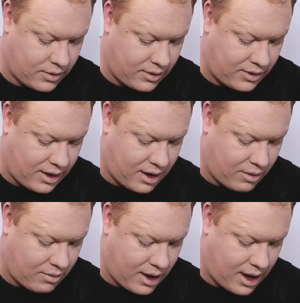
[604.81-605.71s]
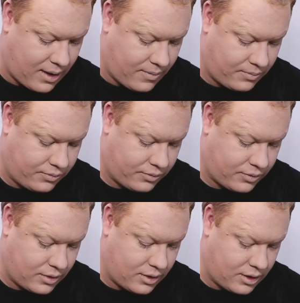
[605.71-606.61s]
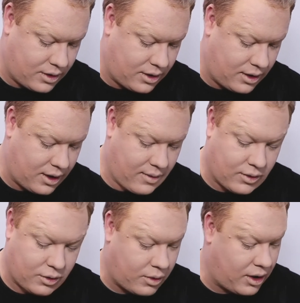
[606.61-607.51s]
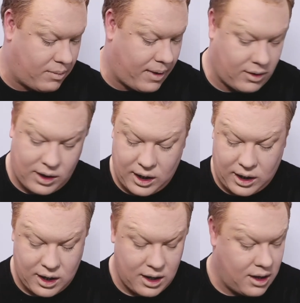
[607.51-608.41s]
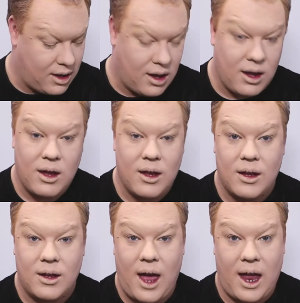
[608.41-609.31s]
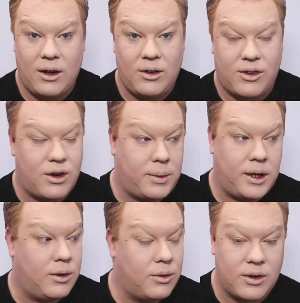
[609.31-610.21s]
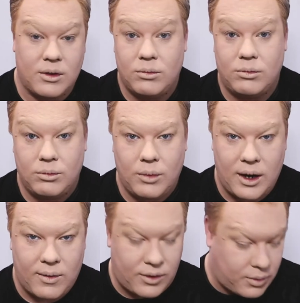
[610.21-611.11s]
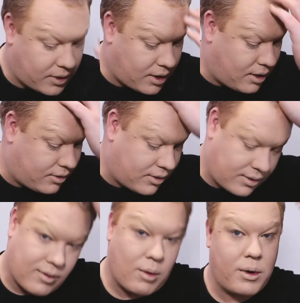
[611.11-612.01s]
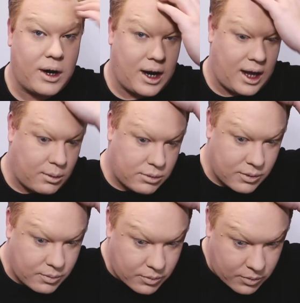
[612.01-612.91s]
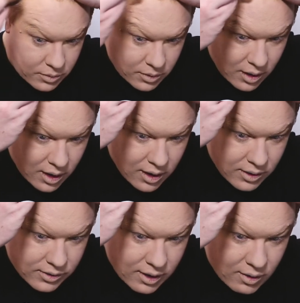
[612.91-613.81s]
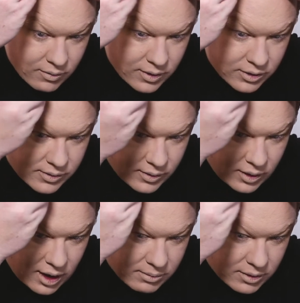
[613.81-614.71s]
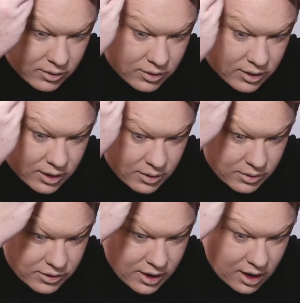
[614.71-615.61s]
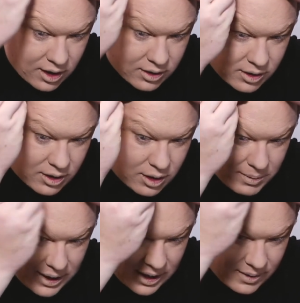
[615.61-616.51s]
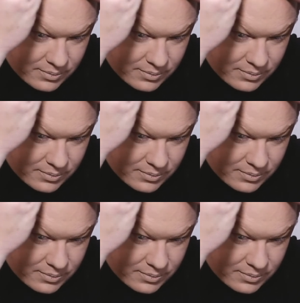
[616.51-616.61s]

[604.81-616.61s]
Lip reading: So you haven't got to worry about like N's, W's and whatever it's with N's. They've got pretty names. So first of all, I'm going to start up here.